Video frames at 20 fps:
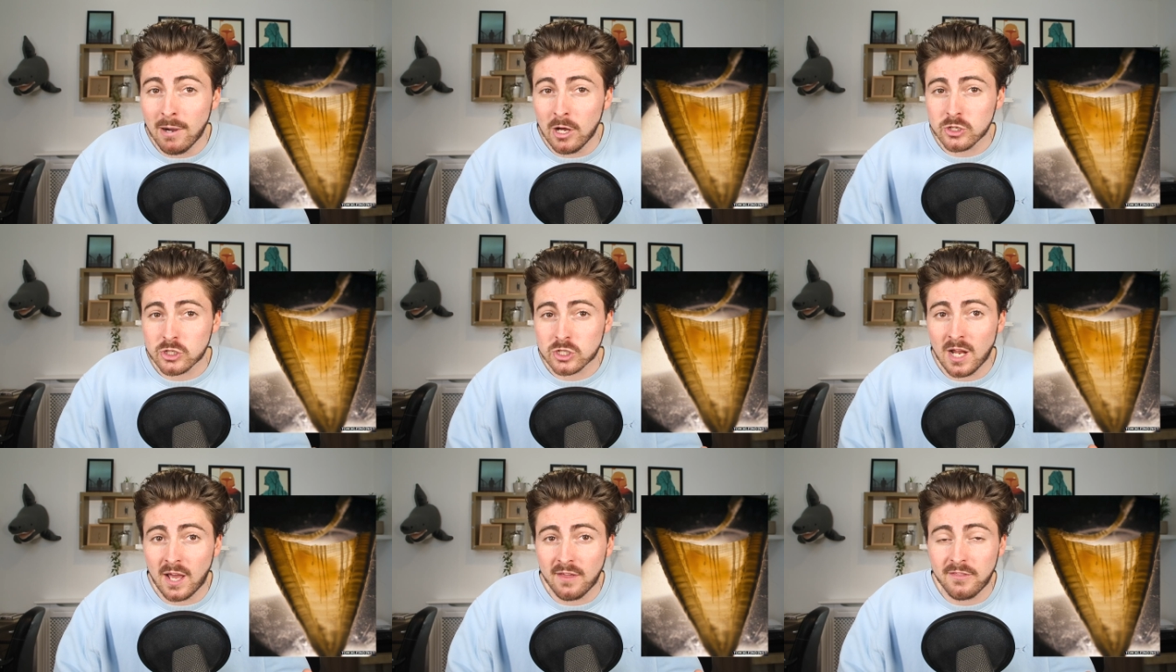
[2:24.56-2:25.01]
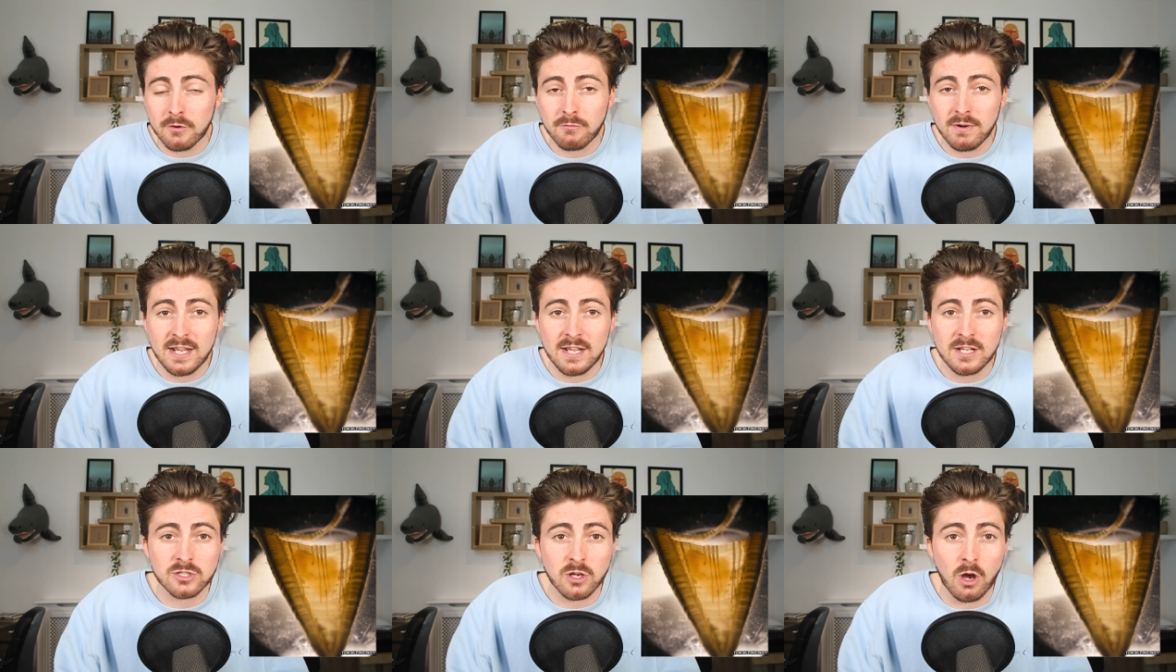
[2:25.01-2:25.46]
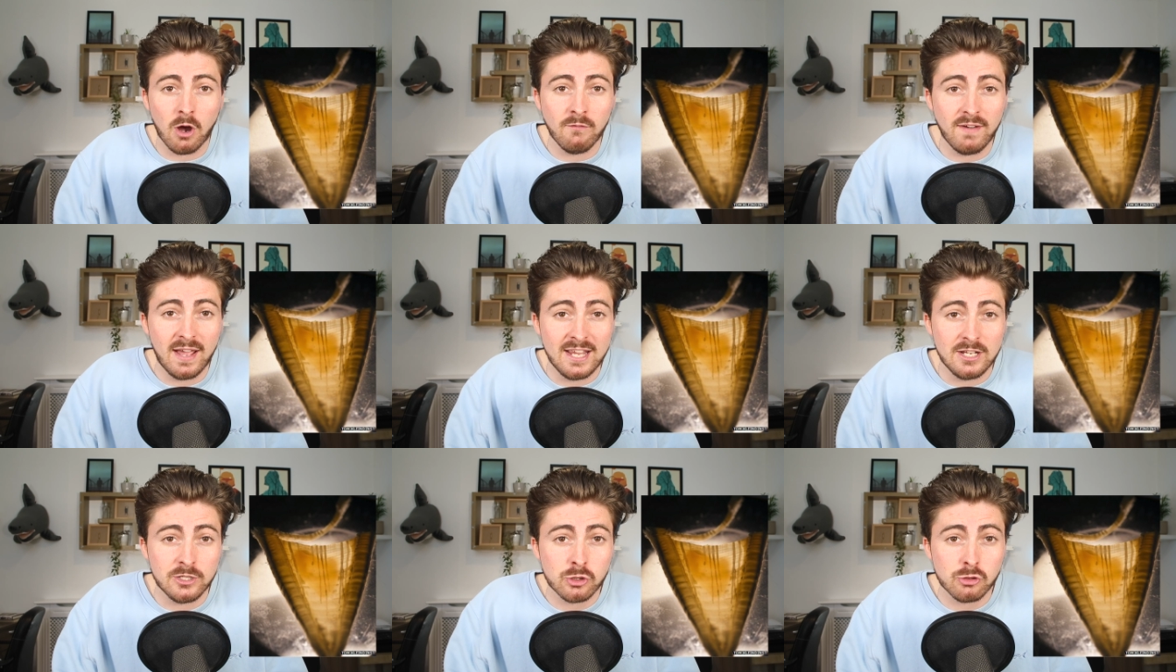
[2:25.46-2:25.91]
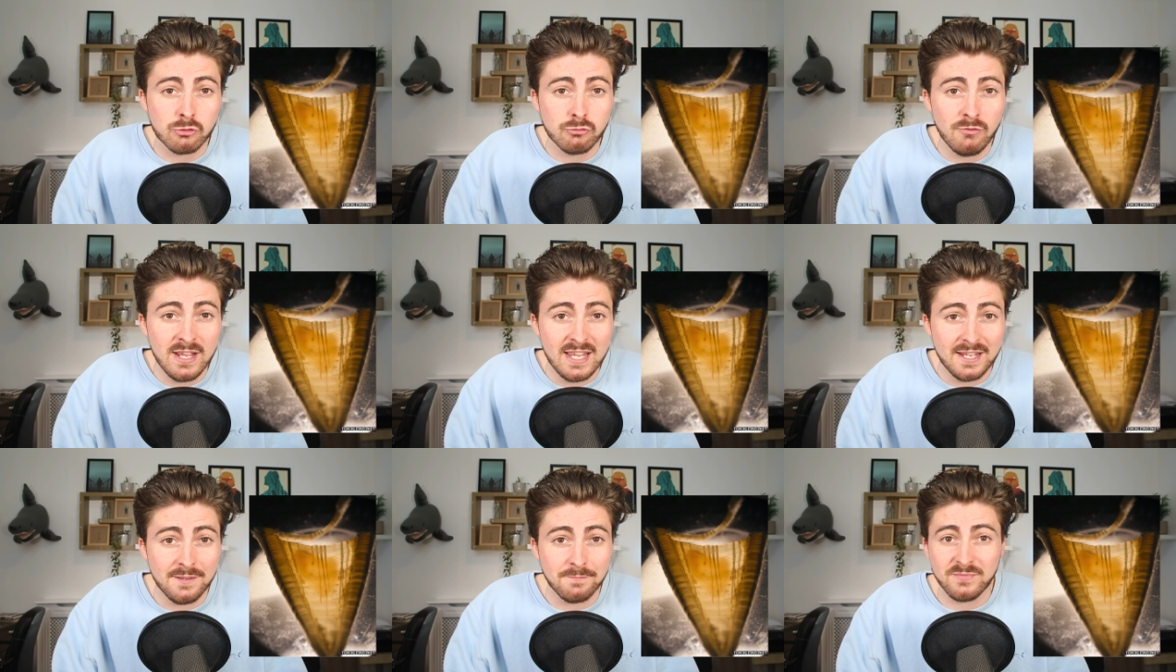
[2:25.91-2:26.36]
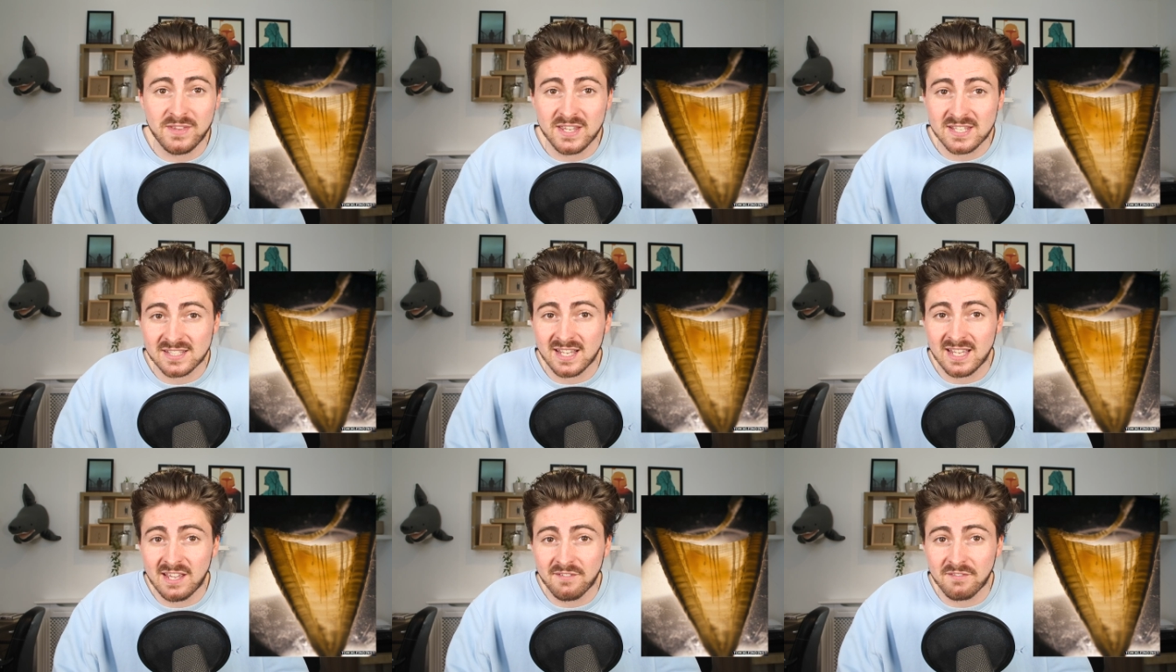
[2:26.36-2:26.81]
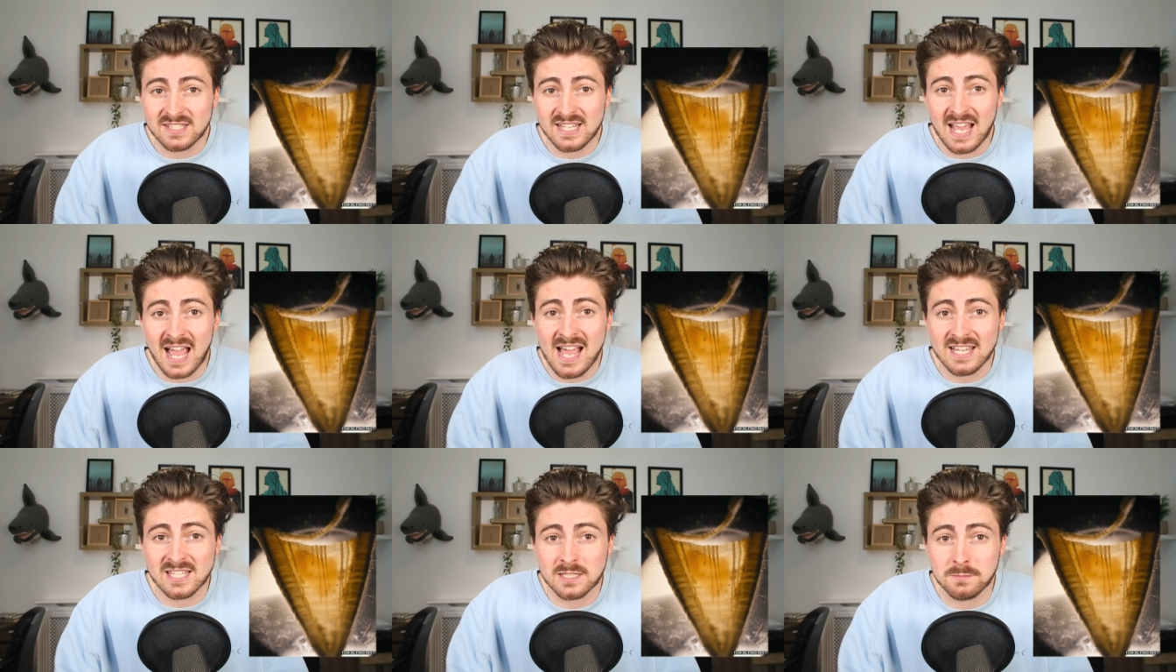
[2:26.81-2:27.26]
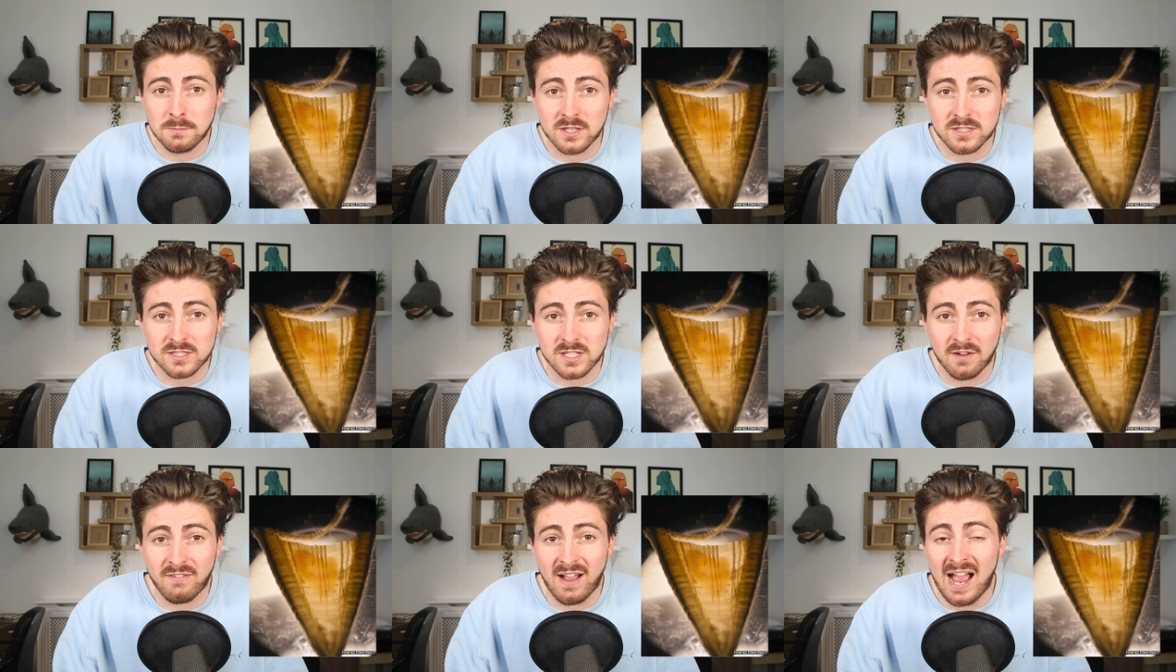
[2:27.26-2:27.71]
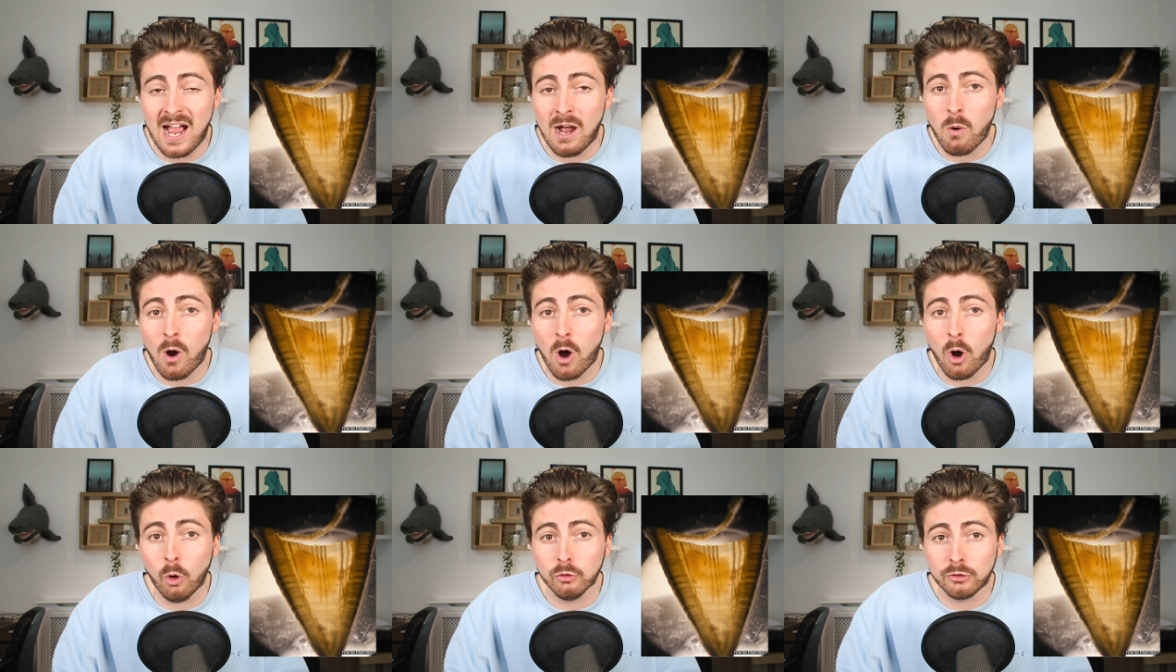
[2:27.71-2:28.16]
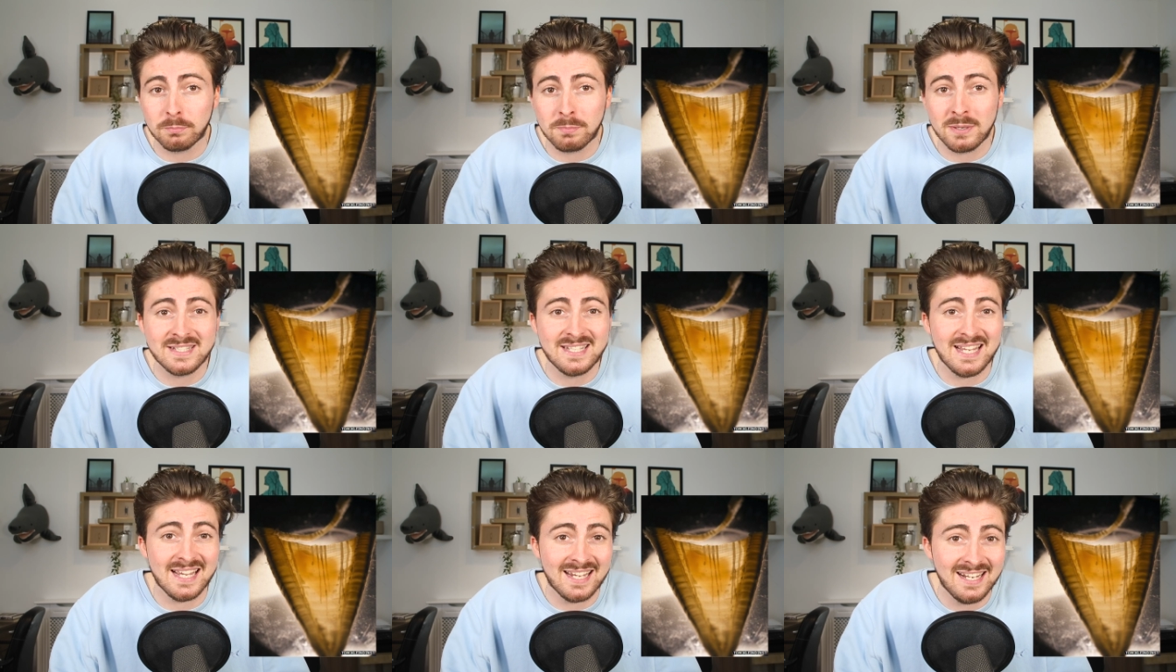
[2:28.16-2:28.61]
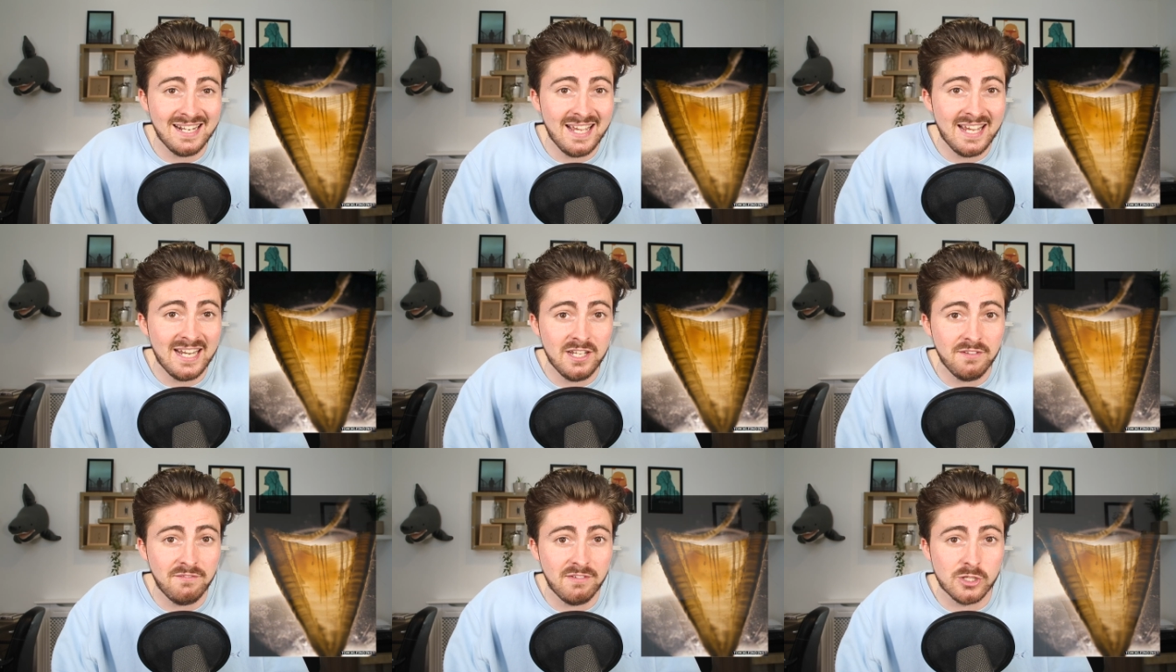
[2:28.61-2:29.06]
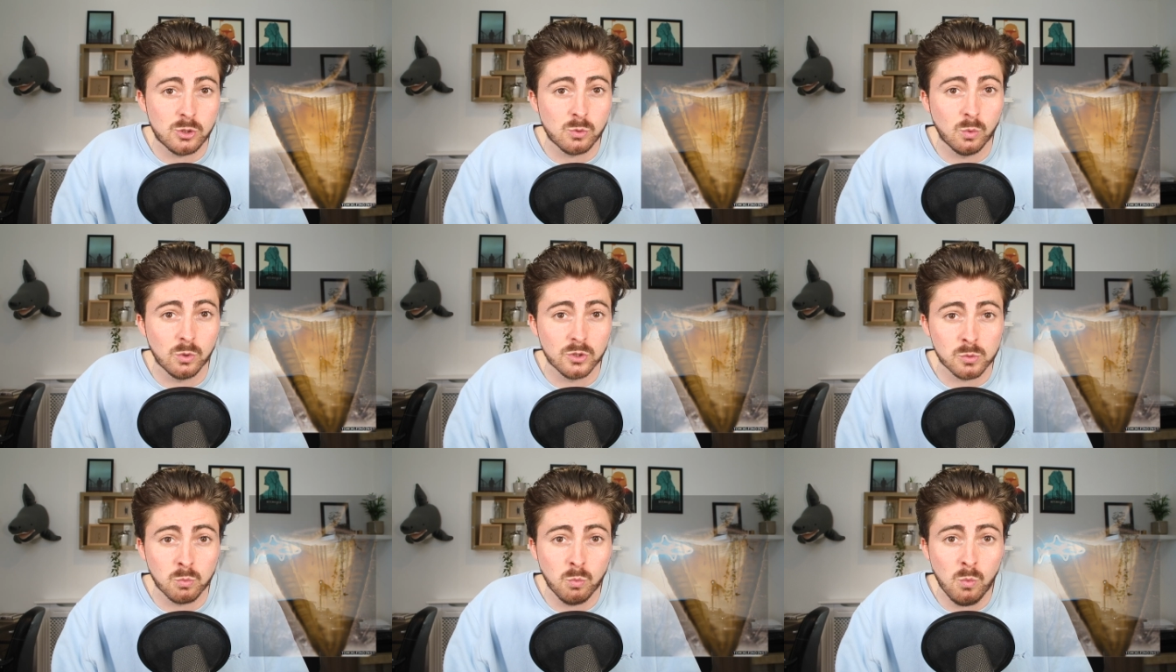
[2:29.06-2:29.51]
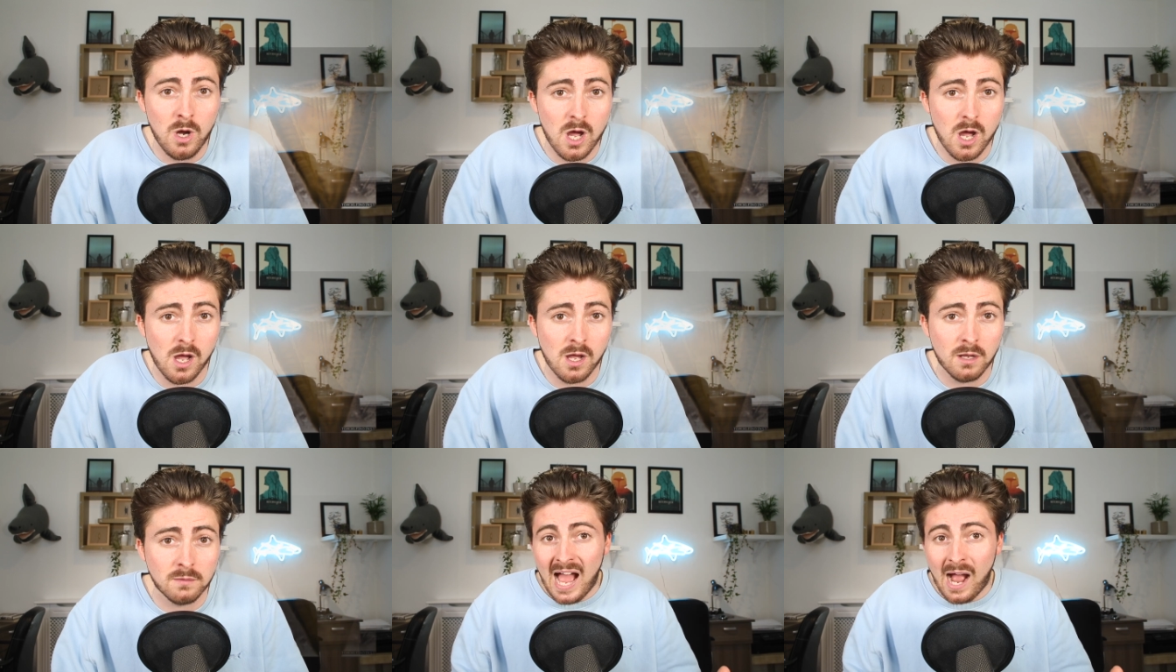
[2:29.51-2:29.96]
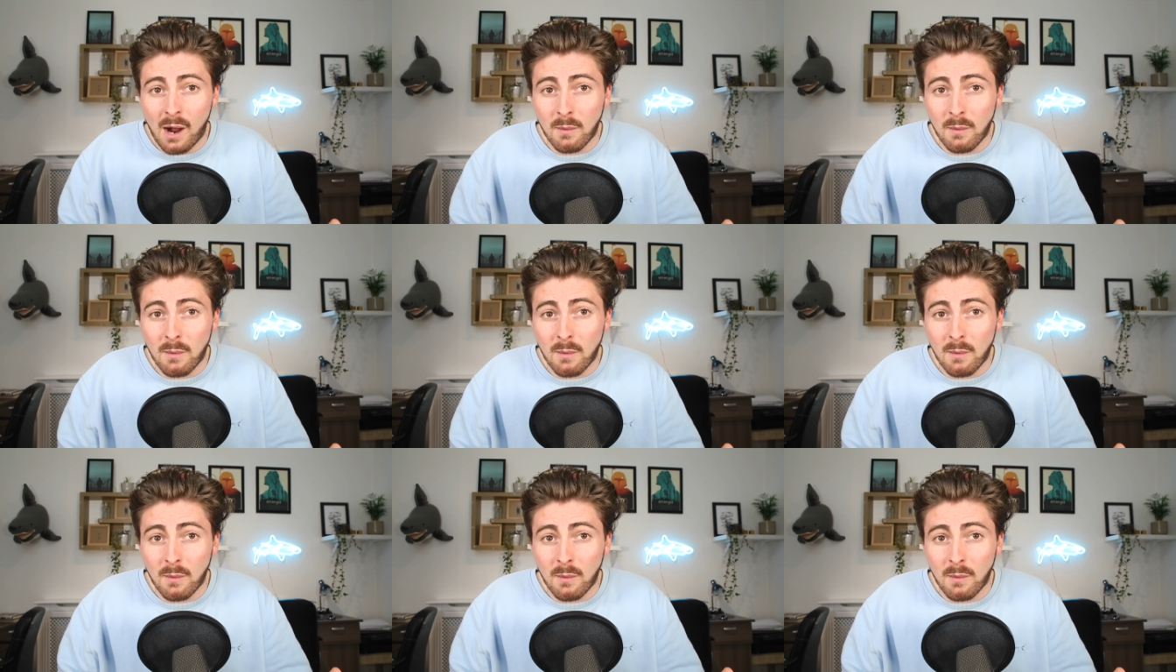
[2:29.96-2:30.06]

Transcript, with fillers: Much like the rings of a tree, this can give us estimates of how old particular individuals were.